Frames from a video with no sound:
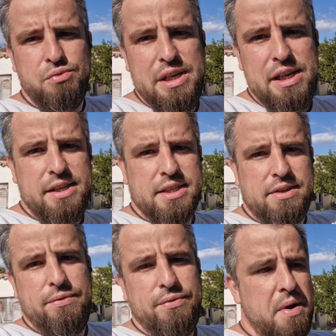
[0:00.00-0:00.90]

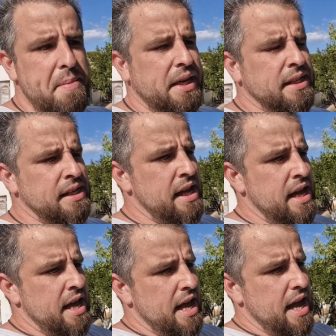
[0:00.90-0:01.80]
release from it,
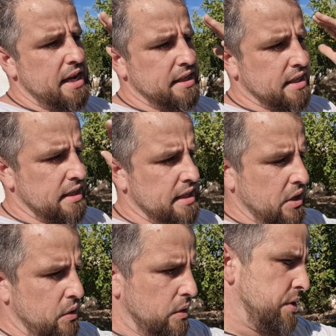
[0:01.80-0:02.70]
and it's gonna
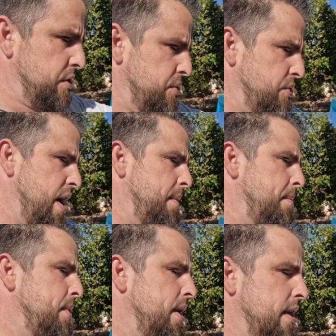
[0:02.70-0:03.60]
take longer to dry.
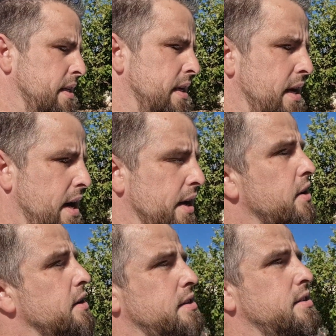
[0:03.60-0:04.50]
But I
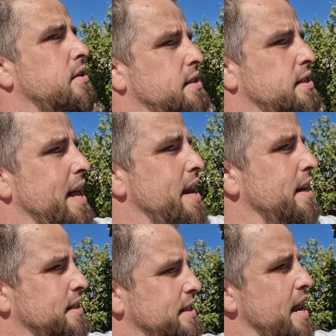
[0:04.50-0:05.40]
can't start
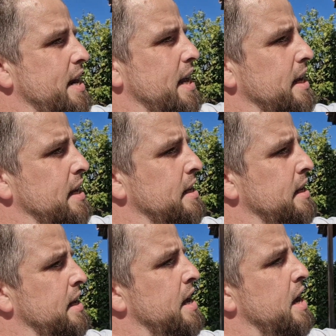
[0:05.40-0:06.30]
sanding
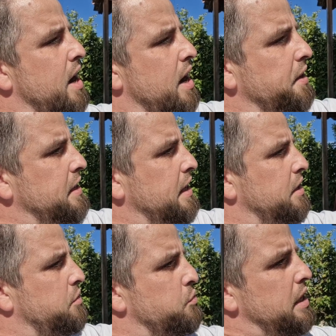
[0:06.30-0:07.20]
until
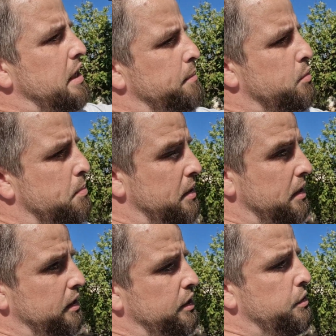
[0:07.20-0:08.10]
it really
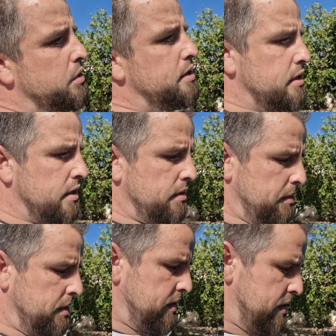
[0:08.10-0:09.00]
properly cures,
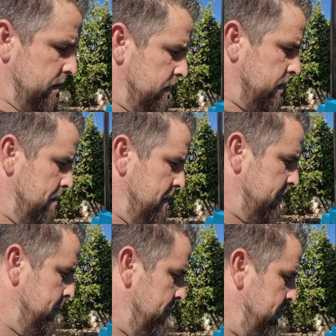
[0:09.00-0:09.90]
because it's just gonna
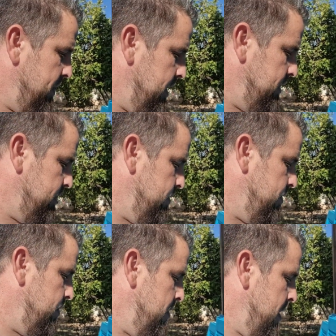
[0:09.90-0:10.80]
mess up everything.
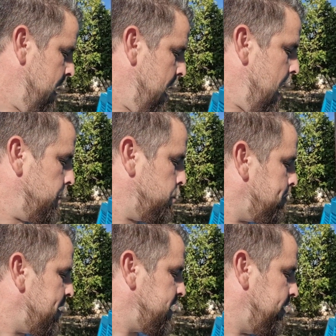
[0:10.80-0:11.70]
So I
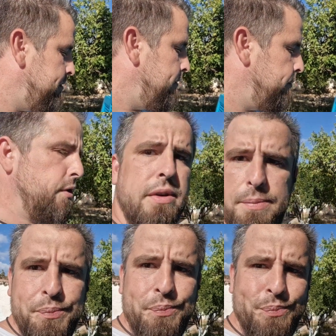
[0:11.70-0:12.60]
shot myself in the foot,
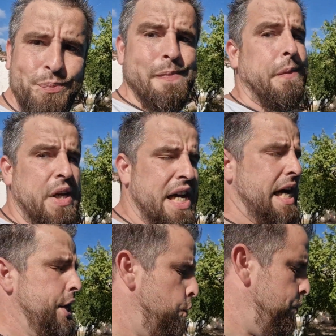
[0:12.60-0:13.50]

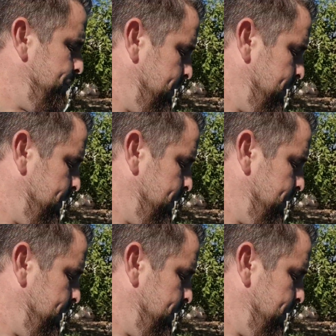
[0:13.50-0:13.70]
I know,